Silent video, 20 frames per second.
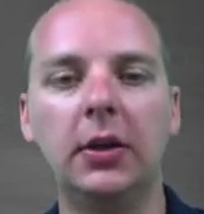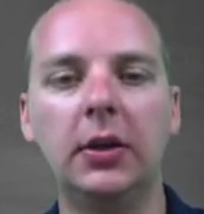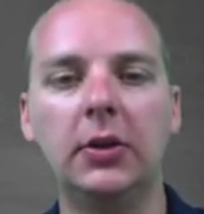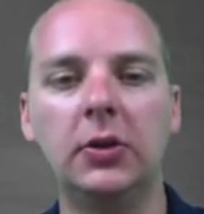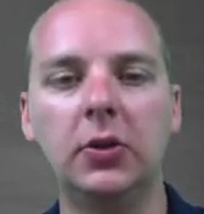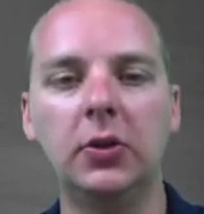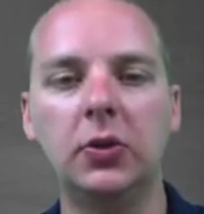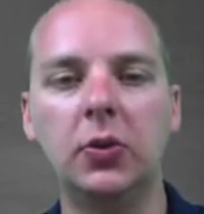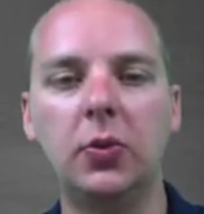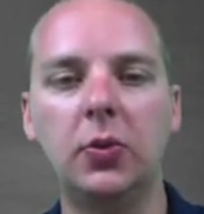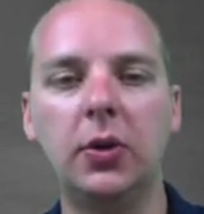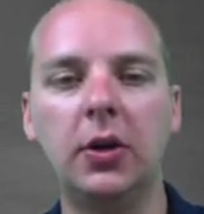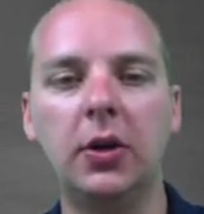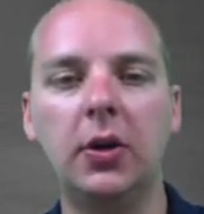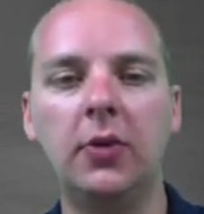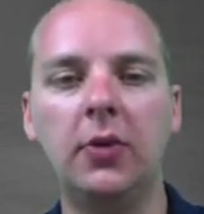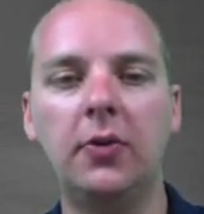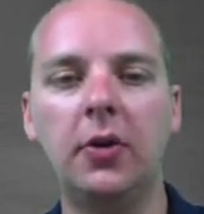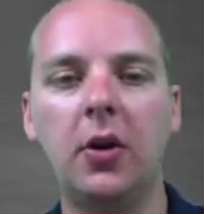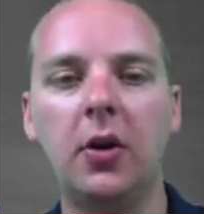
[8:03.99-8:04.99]
So 20
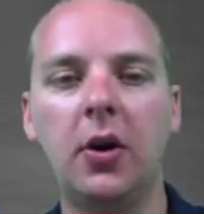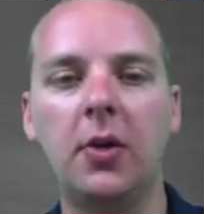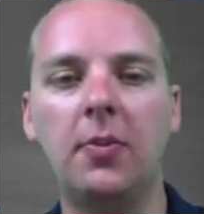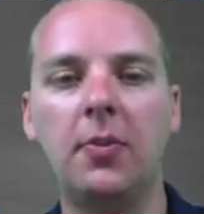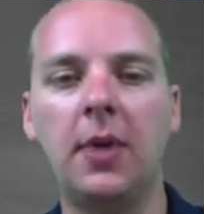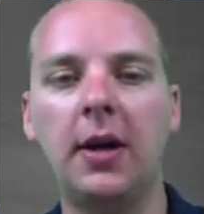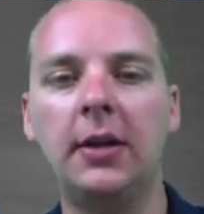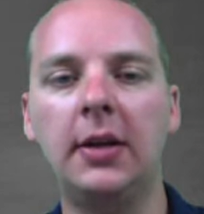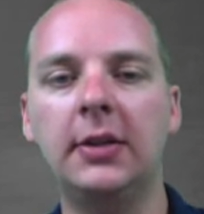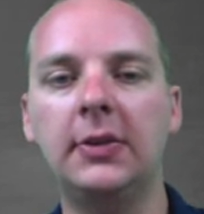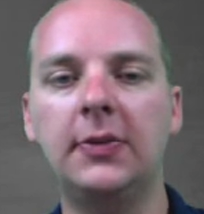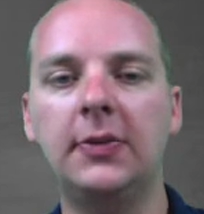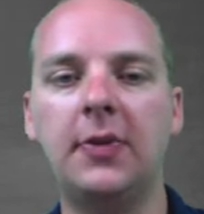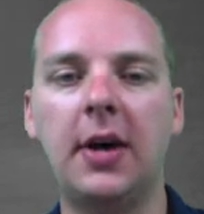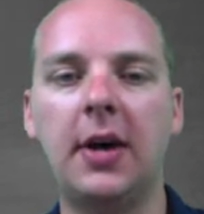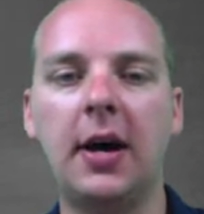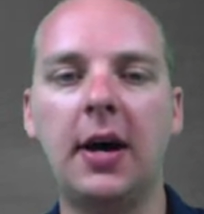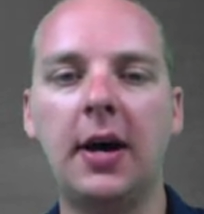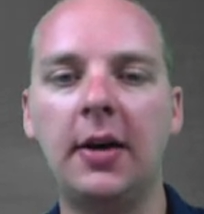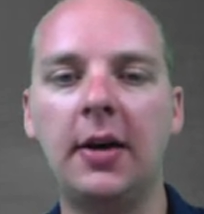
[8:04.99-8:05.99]
over R minus
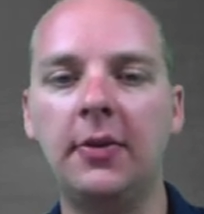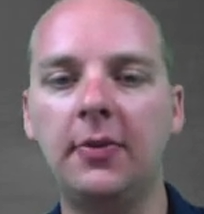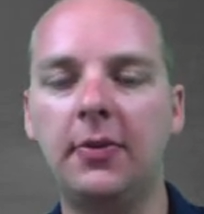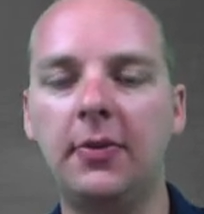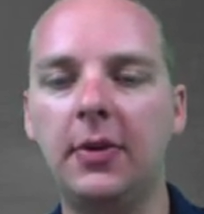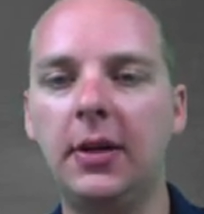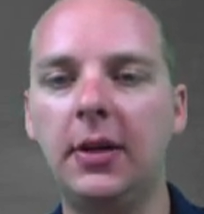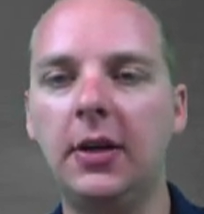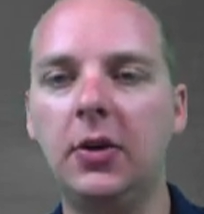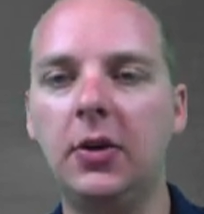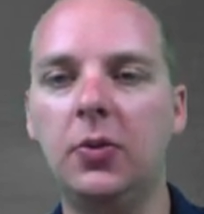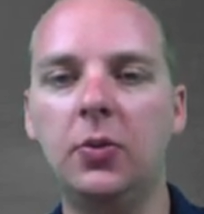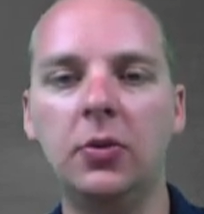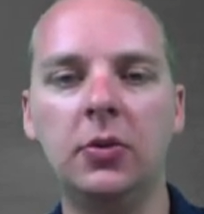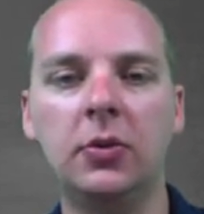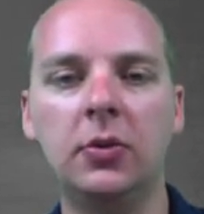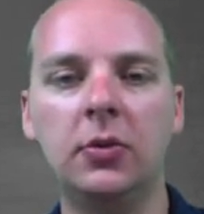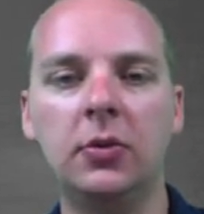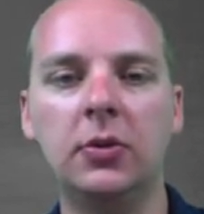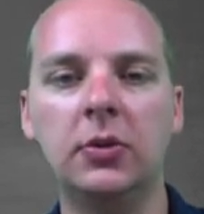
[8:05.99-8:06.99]
5
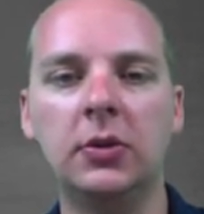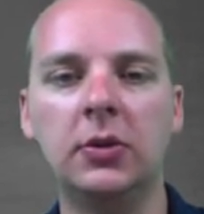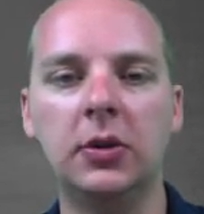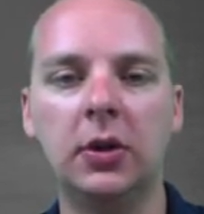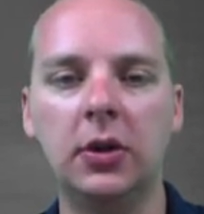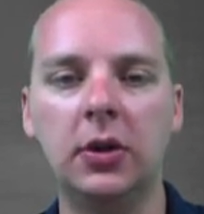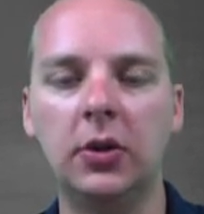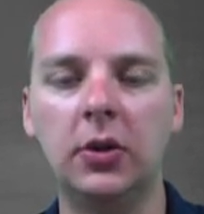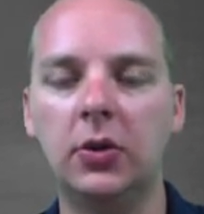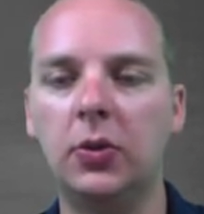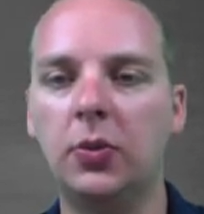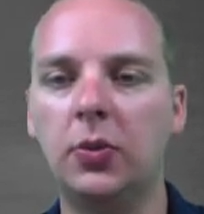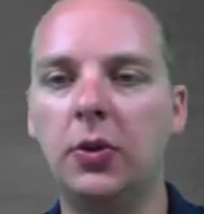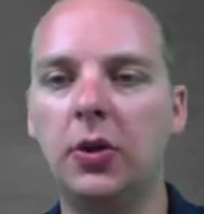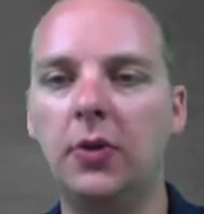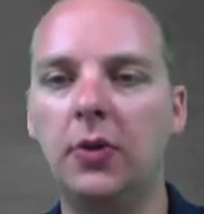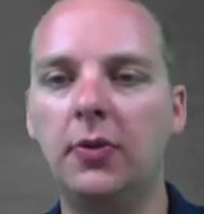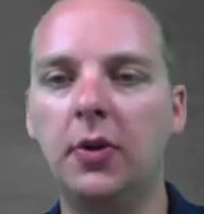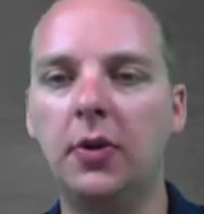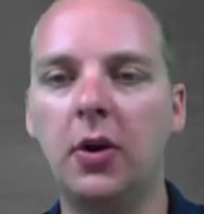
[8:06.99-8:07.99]
equals
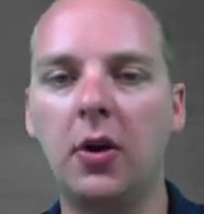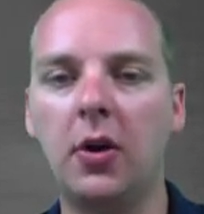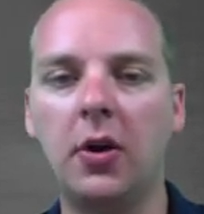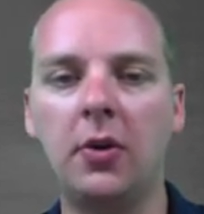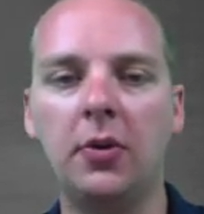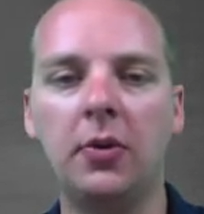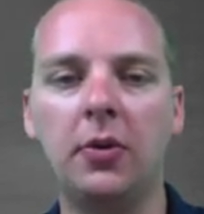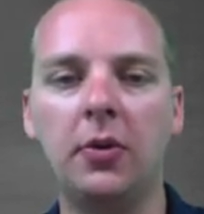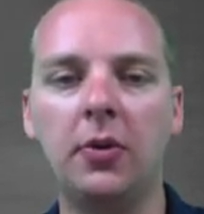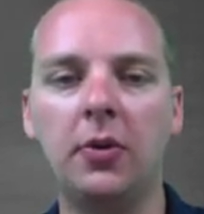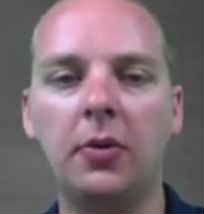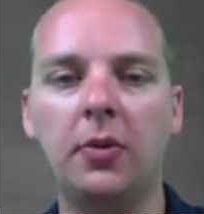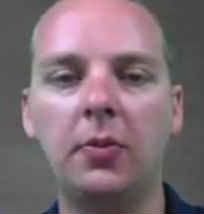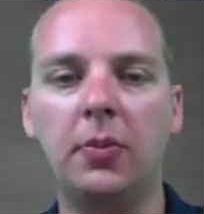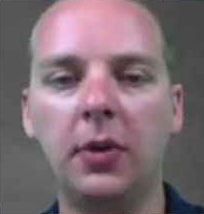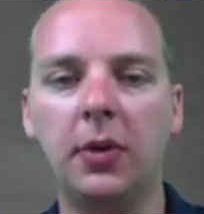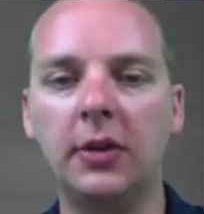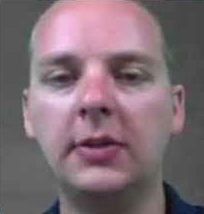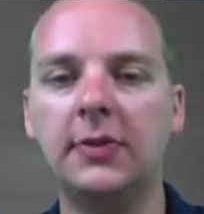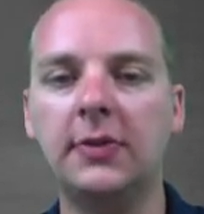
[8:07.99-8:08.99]
20 over R
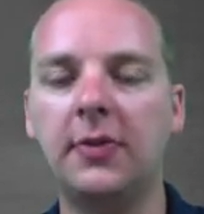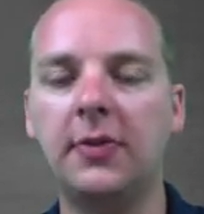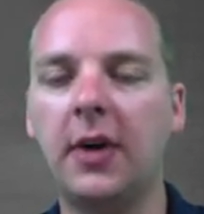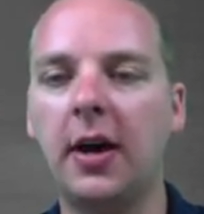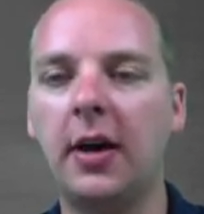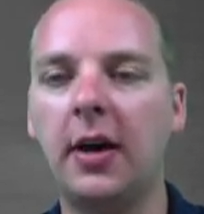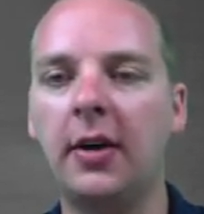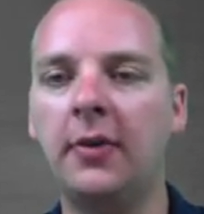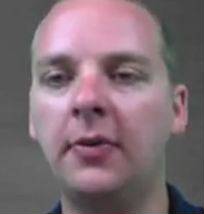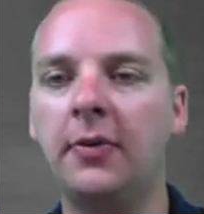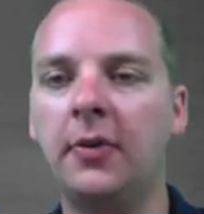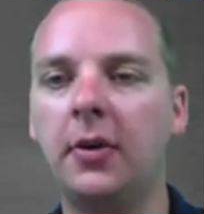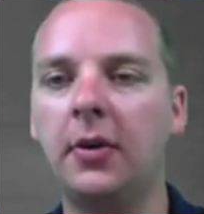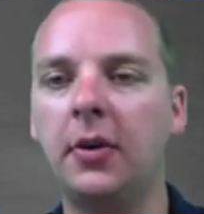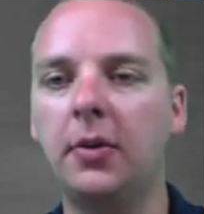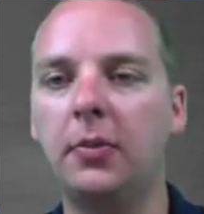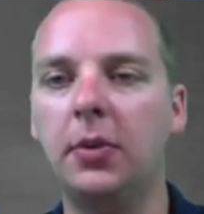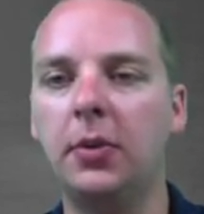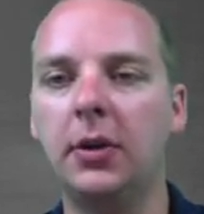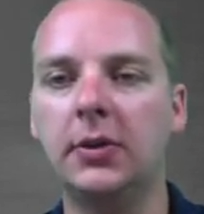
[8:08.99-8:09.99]
plus 5
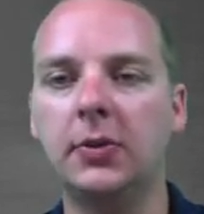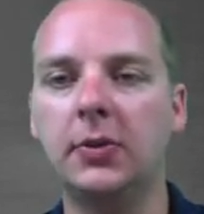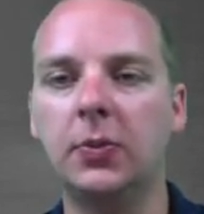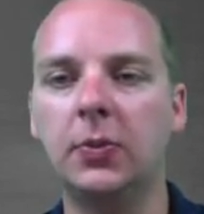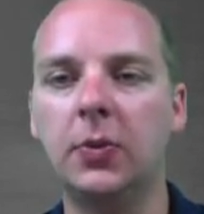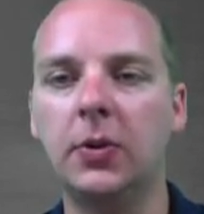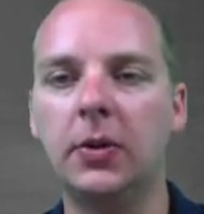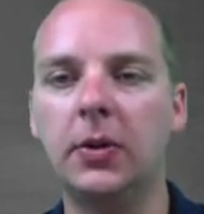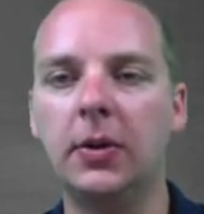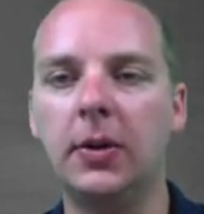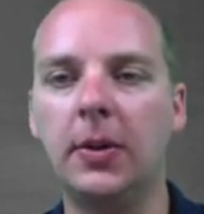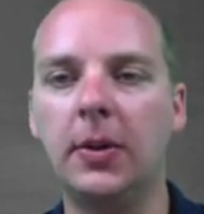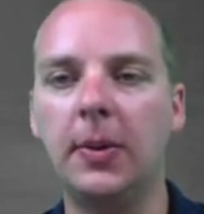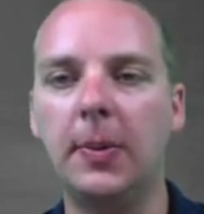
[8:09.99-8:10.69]
plus 1.